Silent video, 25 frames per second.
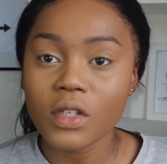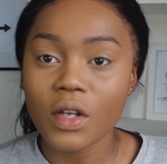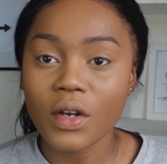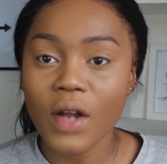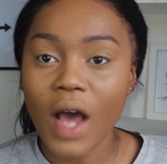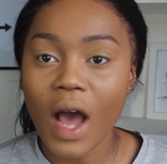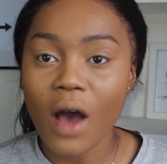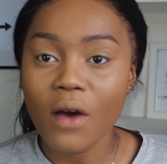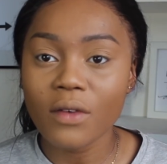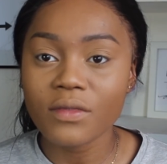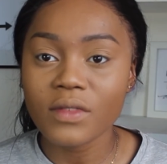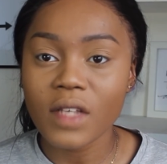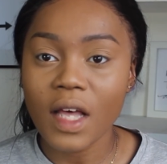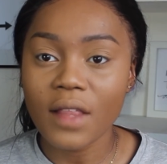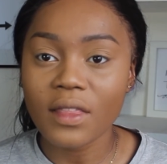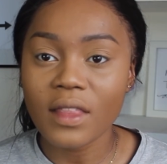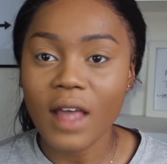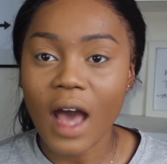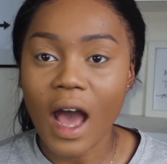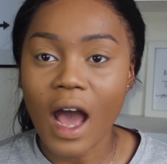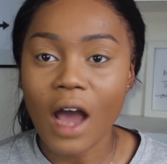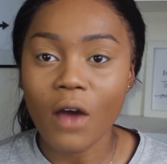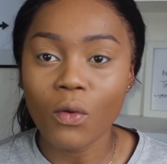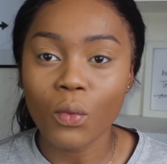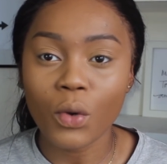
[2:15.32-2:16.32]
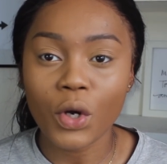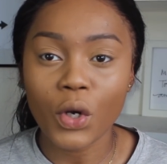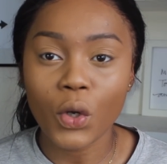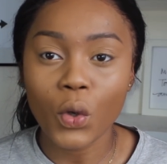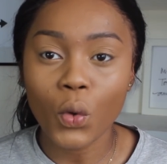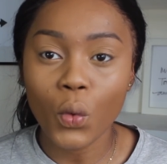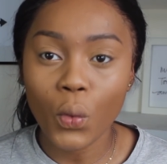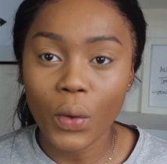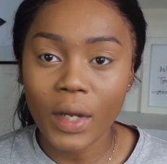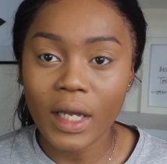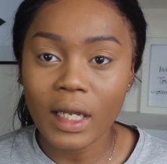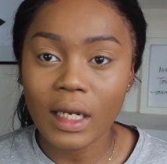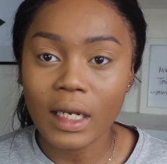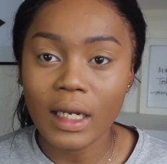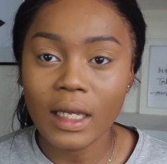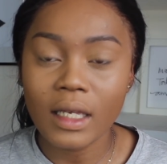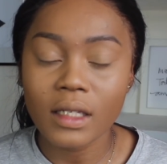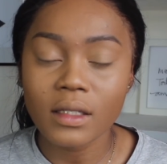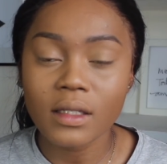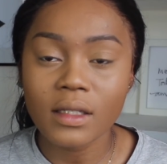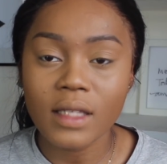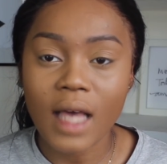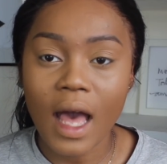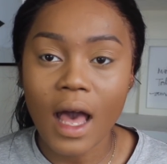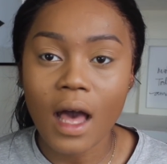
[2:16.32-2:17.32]
So now I've done that, I want to quickly
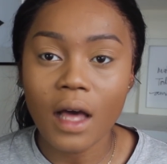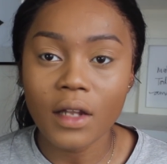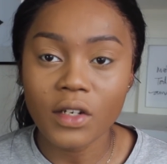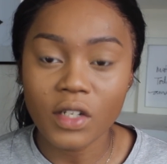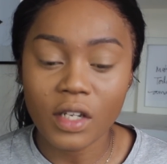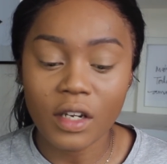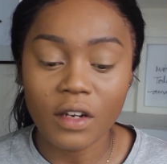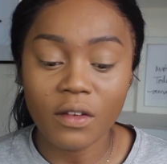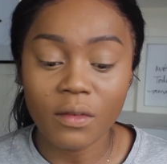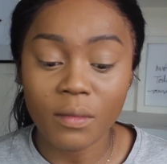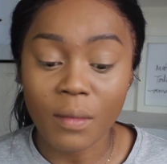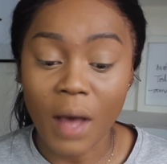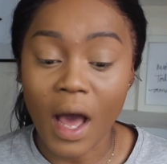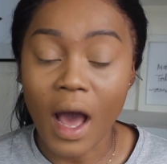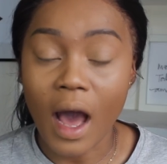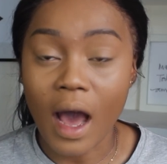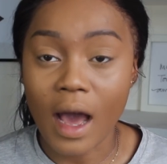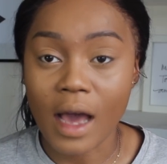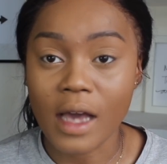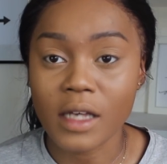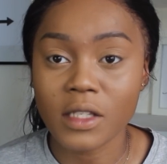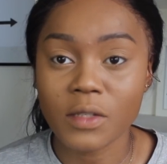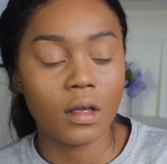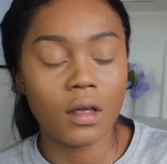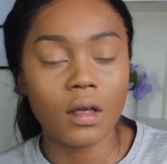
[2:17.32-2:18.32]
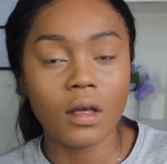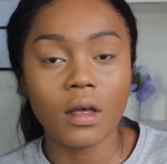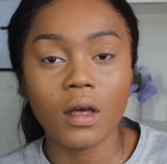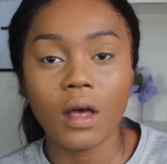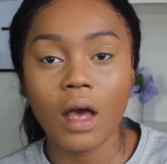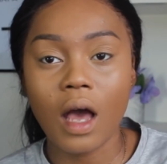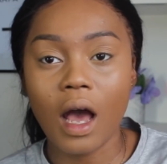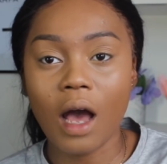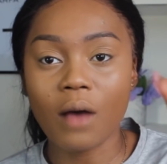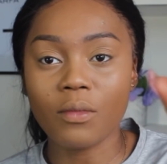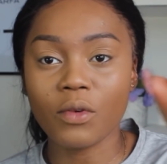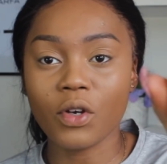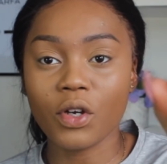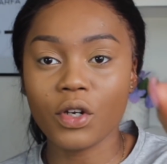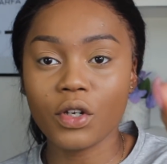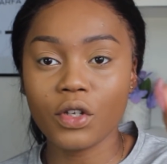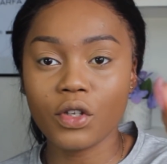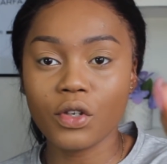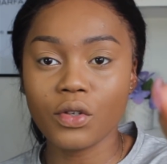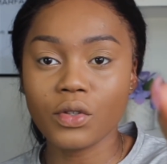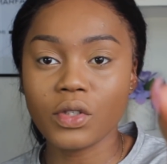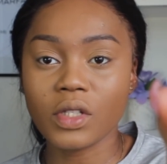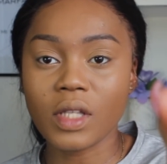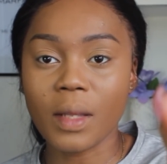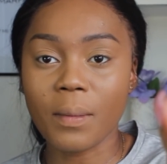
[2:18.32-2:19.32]
set underneath my eyes. I'm going to
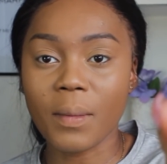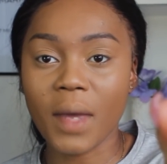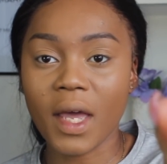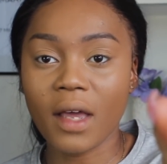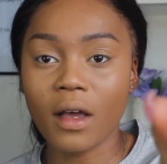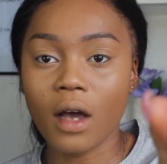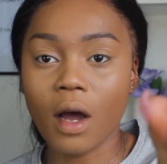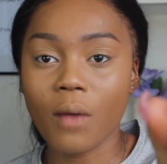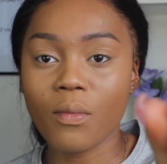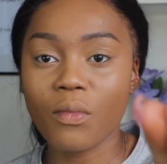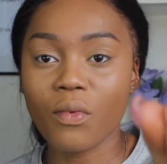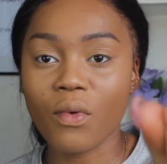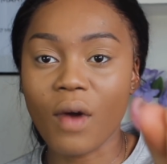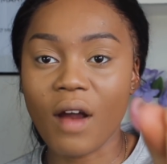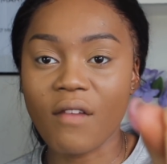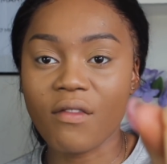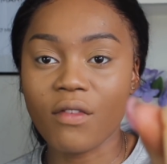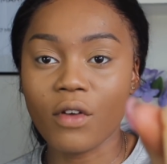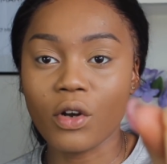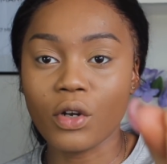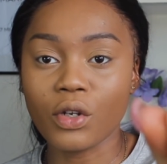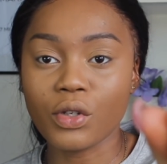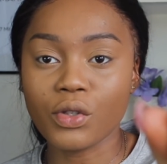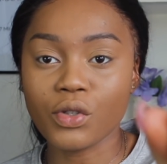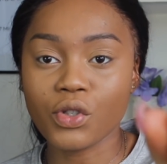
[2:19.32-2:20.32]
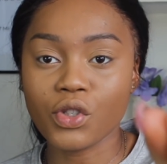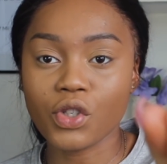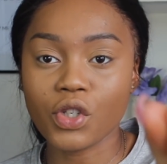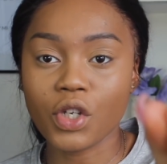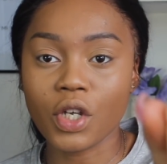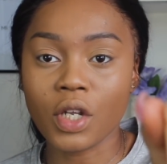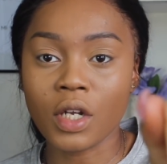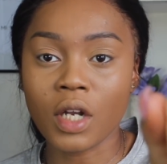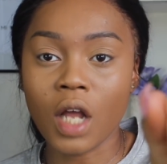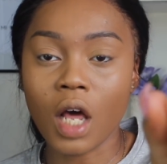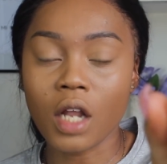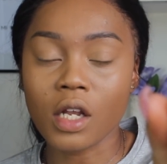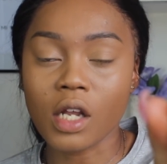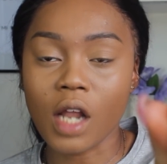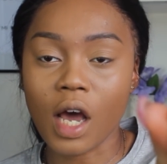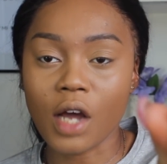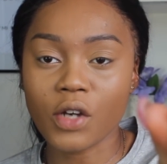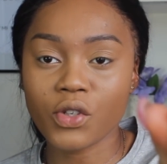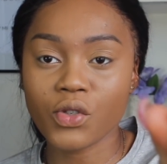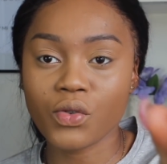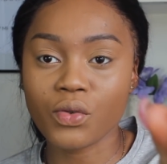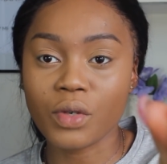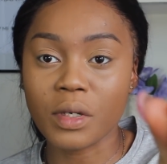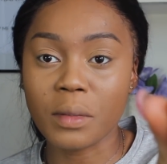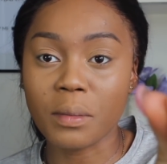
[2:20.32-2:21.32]
use the Makeup Revolution
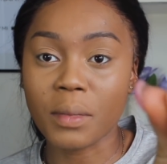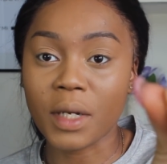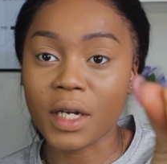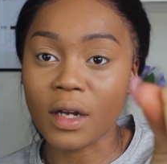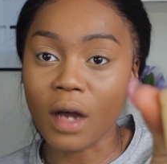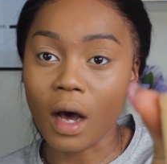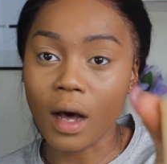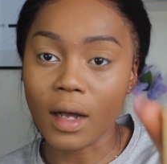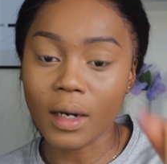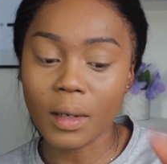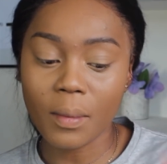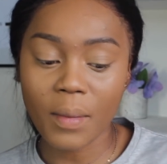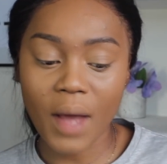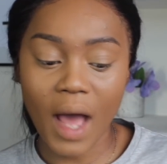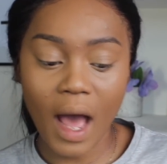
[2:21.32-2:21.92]
Luxury Banana